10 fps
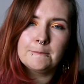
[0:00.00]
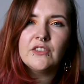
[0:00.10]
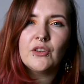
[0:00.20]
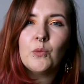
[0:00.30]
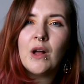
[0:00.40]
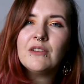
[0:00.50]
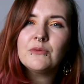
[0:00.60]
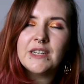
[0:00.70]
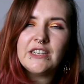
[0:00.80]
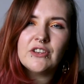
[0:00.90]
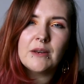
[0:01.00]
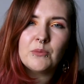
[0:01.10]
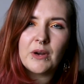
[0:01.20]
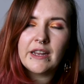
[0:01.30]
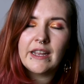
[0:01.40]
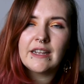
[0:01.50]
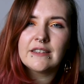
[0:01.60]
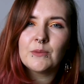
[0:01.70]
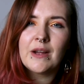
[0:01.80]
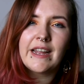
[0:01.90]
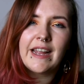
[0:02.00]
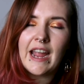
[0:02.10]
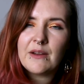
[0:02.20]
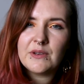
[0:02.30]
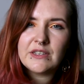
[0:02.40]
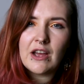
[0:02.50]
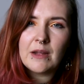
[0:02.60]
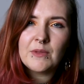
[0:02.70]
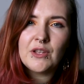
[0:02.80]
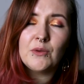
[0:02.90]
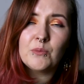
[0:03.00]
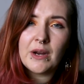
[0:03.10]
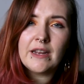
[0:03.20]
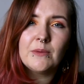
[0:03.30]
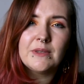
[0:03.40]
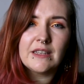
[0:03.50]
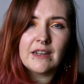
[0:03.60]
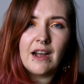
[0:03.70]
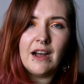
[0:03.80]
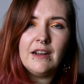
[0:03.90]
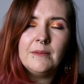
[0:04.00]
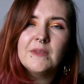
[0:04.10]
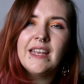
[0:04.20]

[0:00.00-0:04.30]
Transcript: So while regen braking is working every time that you brake with the car,